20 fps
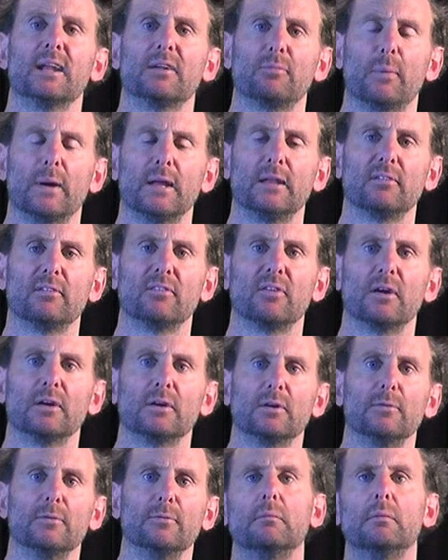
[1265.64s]
weight
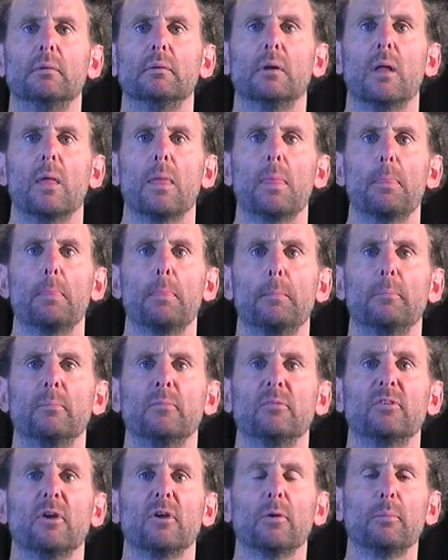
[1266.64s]
cycle.
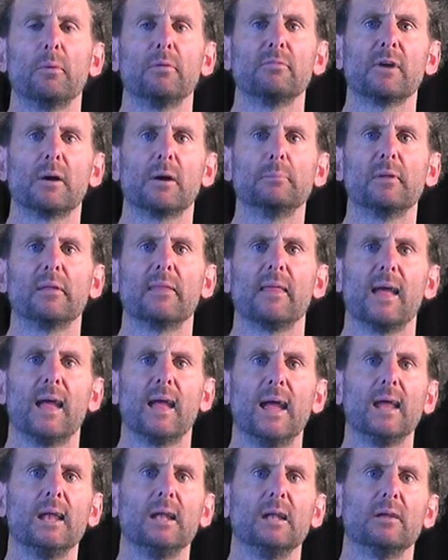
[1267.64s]
So we've come to the
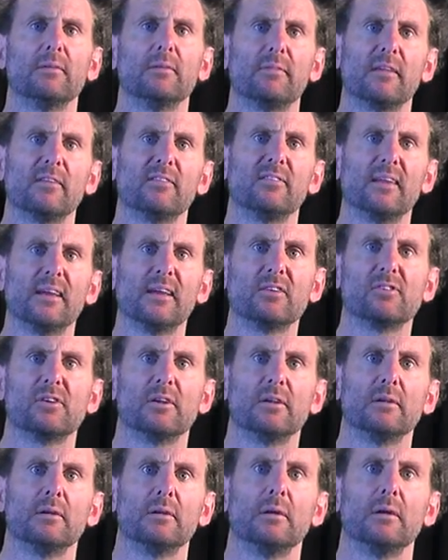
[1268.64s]
end of this
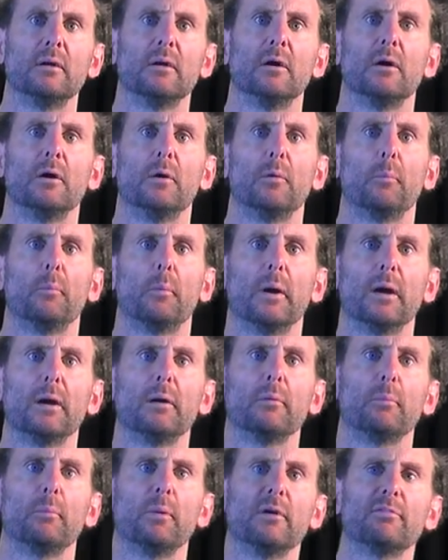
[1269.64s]
section where
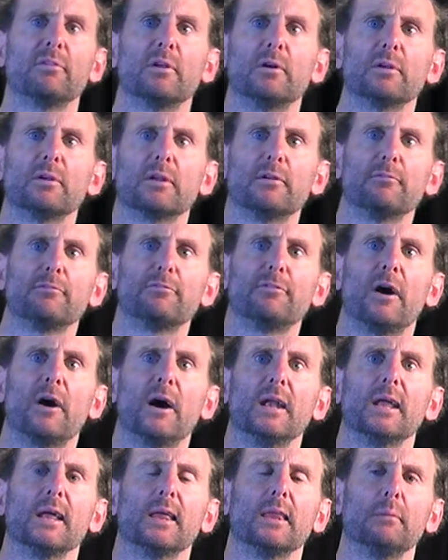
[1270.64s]
we've looked at
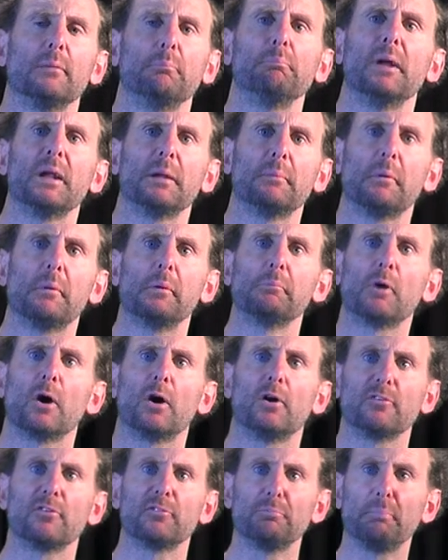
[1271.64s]
finding the minimum
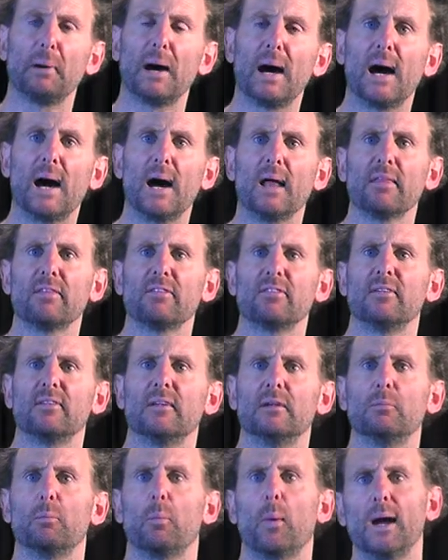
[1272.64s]
cost paths
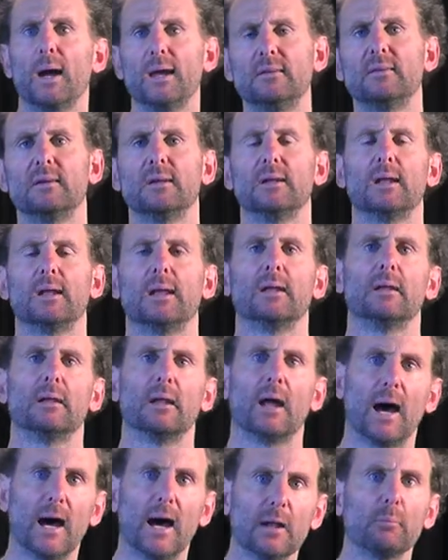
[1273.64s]
in weighted and
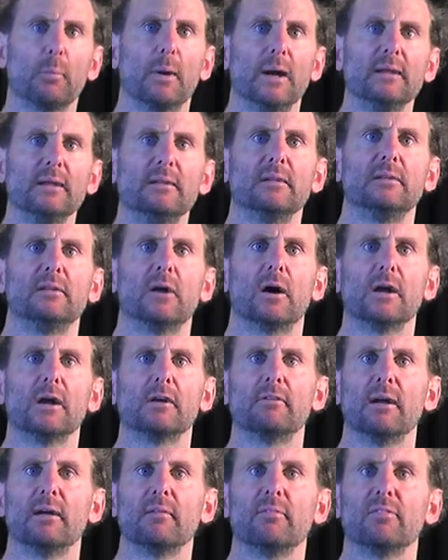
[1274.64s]
unweighted
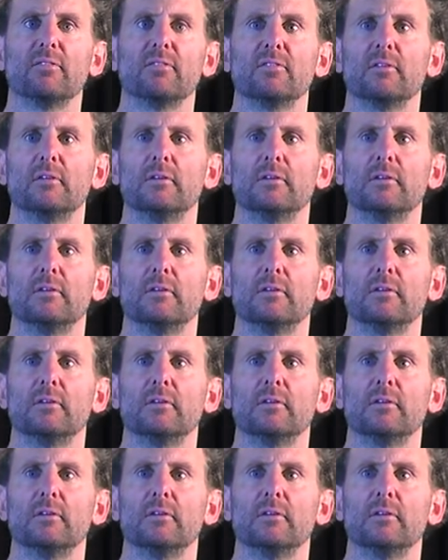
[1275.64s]
digraphs.